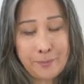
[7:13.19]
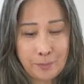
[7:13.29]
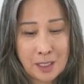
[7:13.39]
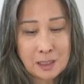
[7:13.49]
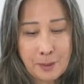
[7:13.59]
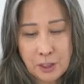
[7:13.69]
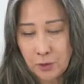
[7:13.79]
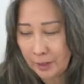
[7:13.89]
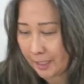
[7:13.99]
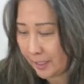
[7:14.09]

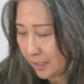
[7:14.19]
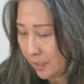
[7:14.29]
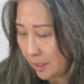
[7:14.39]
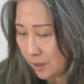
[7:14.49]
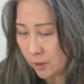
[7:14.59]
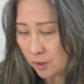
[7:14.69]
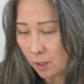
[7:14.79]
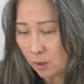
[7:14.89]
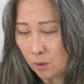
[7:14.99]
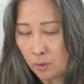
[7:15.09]
especially. So,